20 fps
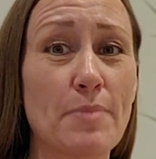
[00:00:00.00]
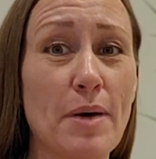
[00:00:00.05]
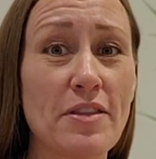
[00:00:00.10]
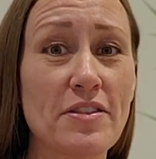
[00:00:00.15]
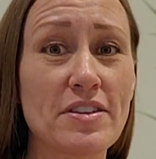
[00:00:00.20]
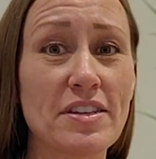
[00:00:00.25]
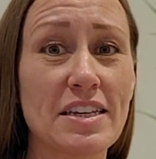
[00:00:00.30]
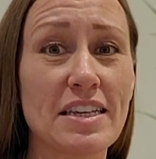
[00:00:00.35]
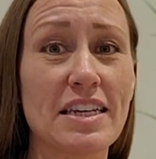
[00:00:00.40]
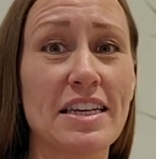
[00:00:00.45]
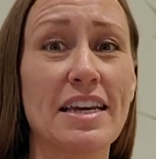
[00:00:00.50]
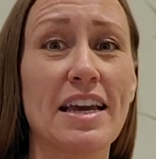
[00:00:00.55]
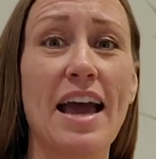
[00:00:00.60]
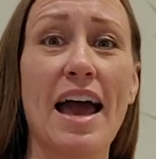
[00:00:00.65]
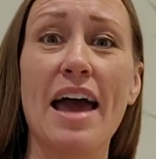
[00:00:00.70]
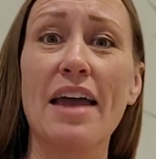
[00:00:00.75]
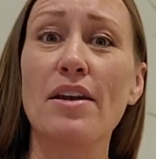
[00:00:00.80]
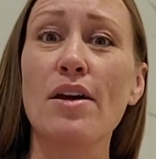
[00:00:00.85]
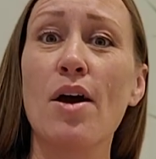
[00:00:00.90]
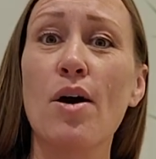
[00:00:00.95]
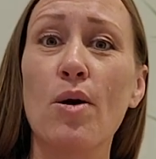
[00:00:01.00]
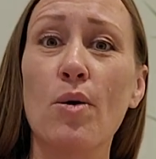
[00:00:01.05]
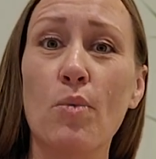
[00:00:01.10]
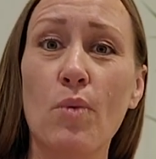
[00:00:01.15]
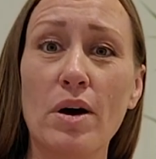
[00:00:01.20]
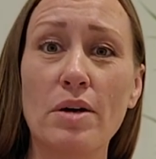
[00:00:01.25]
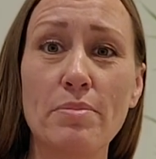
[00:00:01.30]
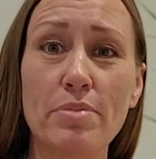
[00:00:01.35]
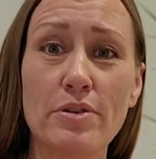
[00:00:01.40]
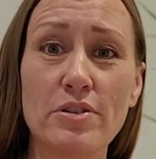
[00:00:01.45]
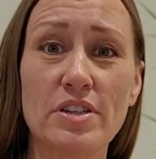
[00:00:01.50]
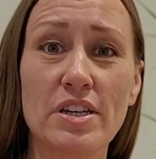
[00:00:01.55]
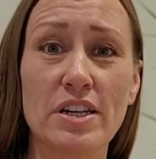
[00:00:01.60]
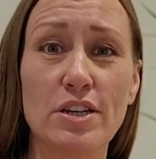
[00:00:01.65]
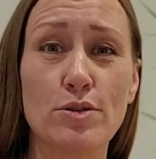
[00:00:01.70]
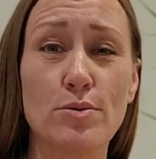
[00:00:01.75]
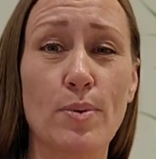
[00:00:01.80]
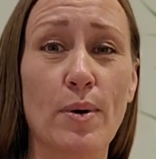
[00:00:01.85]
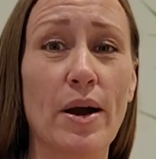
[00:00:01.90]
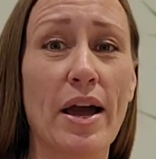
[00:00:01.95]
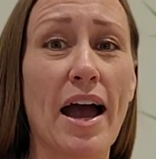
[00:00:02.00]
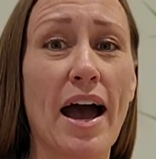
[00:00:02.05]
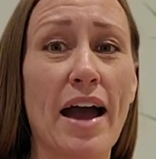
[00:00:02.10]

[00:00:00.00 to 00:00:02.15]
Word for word: month CD and one percentage point